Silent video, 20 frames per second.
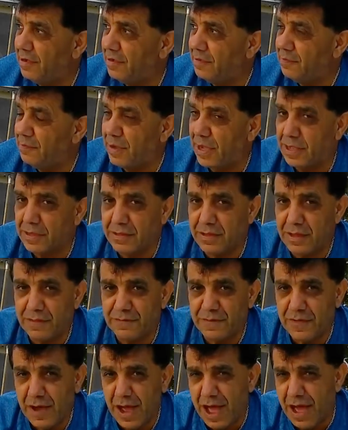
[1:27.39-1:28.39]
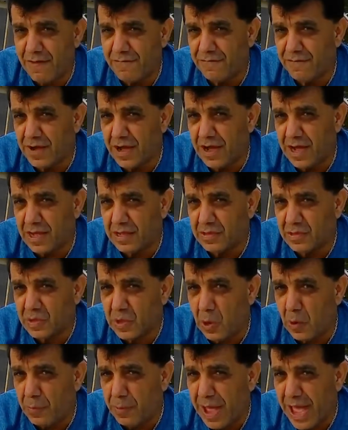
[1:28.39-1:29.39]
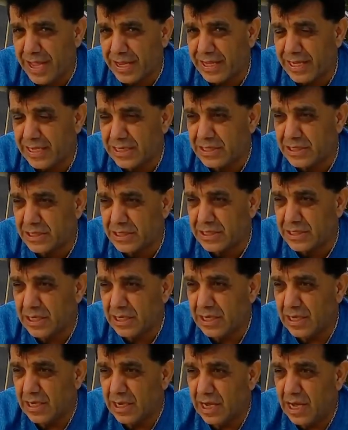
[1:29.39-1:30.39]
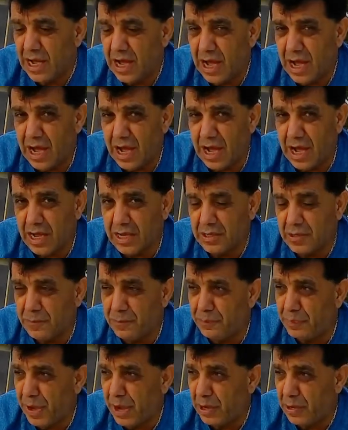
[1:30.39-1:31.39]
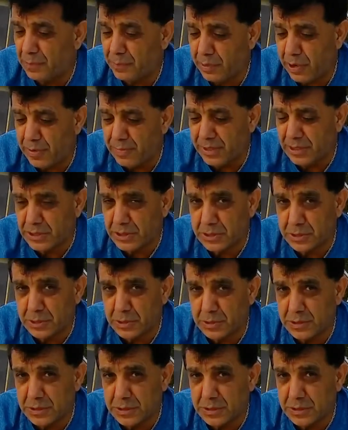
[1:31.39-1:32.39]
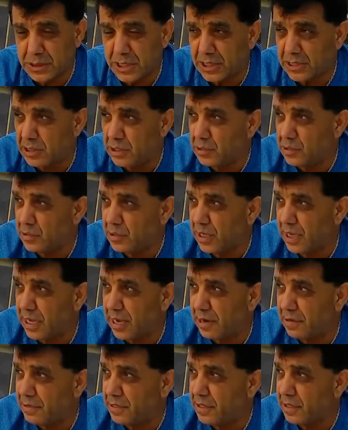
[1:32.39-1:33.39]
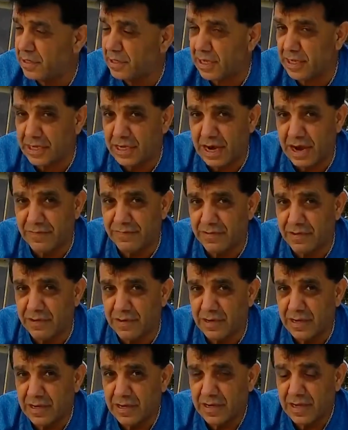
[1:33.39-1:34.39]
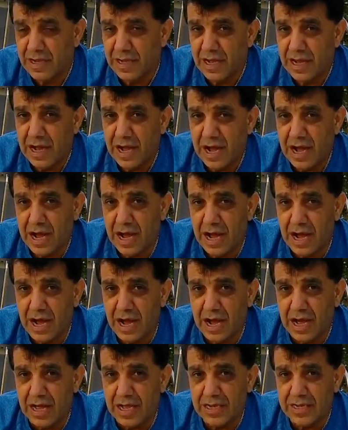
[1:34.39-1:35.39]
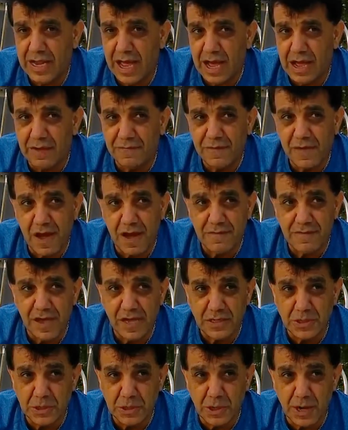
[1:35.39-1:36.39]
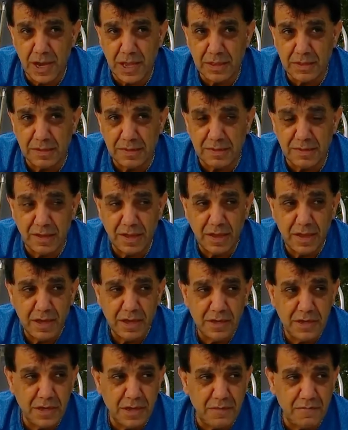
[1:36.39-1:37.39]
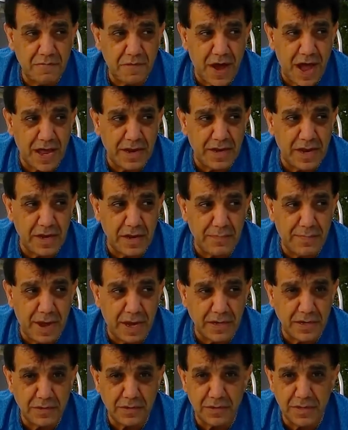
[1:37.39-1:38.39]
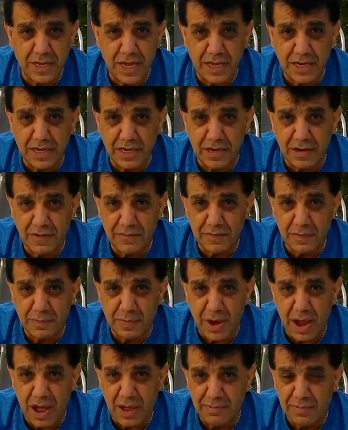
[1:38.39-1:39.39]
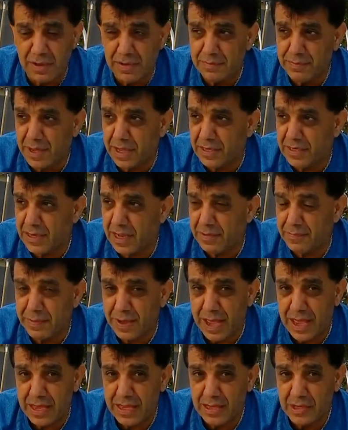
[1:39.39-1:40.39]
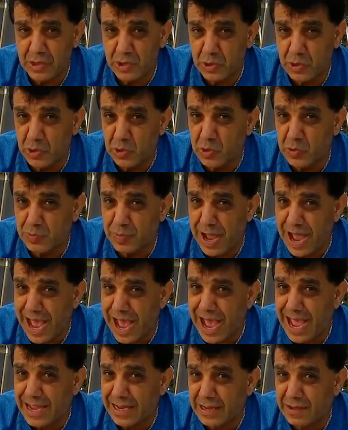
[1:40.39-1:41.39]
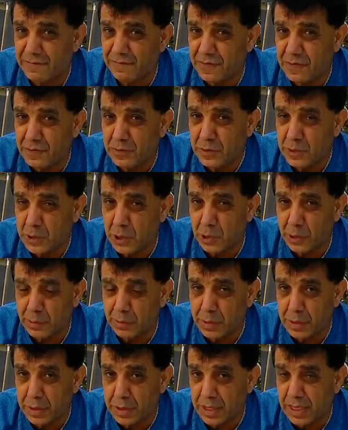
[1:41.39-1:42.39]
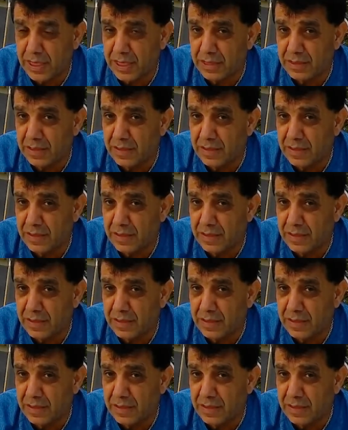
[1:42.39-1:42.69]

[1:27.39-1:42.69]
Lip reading: But if you have a tow package, you pretty much restricted to the area they cover. Now, if you have insurance, you can find anybody to take care of the problem, and they pay you back if you show a receipt.